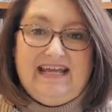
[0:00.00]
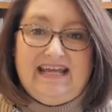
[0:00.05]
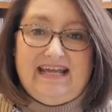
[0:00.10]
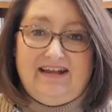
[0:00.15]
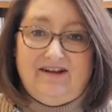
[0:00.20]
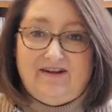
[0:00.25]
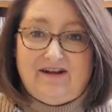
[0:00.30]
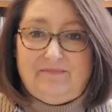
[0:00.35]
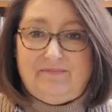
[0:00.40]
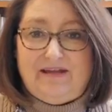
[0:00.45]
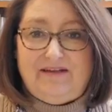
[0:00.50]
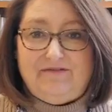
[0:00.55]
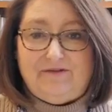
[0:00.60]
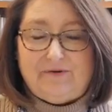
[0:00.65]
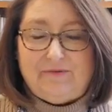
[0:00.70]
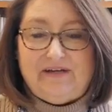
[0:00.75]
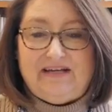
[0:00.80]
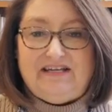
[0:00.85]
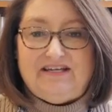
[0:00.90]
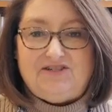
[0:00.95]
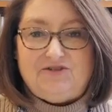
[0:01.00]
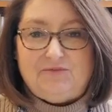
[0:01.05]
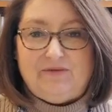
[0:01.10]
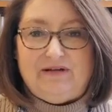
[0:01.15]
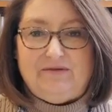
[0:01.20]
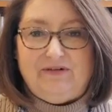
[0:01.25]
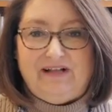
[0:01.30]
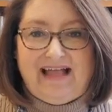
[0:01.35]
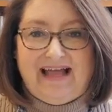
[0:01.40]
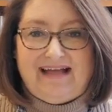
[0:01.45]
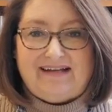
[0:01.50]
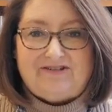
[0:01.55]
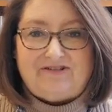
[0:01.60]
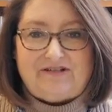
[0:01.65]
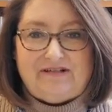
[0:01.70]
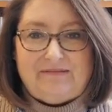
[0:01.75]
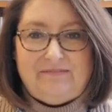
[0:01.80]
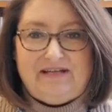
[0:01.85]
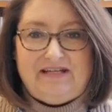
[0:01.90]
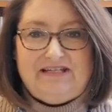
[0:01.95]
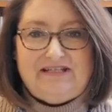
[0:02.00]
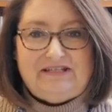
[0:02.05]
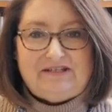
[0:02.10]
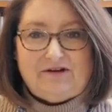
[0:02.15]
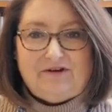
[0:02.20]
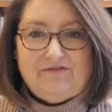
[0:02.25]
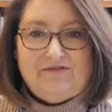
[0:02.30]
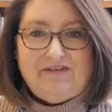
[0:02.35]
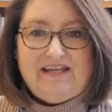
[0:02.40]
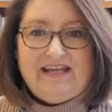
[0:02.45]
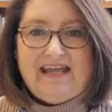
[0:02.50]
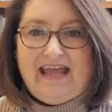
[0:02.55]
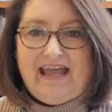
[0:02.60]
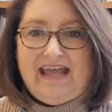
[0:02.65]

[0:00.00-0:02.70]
Here at Beaver Ridge, we will actually be serving